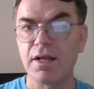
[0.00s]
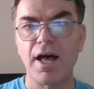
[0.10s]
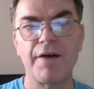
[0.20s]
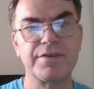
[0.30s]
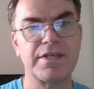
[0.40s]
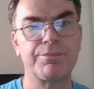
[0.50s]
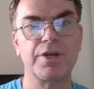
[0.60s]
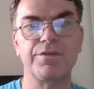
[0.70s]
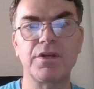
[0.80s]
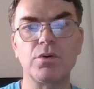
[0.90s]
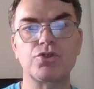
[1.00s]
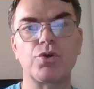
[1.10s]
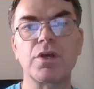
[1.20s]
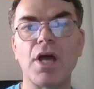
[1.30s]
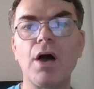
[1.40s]
have a separate video
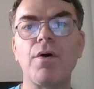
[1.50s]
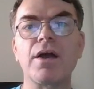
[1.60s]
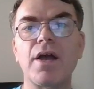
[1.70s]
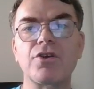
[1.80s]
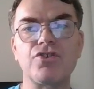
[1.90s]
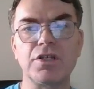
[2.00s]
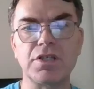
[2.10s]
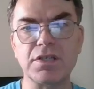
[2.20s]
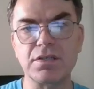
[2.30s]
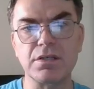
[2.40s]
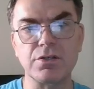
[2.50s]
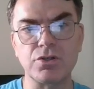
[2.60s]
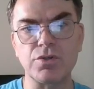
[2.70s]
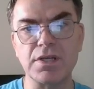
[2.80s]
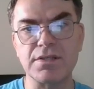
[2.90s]
showing how I actually did
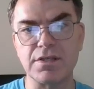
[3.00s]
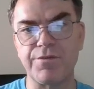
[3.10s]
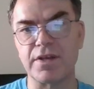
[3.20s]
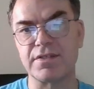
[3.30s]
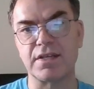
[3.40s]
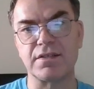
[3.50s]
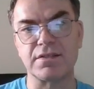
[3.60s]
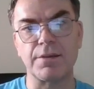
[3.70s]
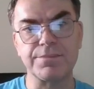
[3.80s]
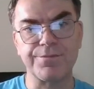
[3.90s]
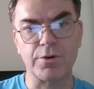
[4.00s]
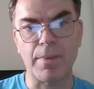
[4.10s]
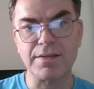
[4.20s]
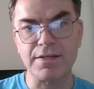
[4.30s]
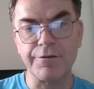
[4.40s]
do this if I set this up for
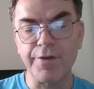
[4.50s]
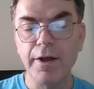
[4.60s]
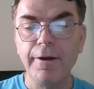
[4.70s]
myself.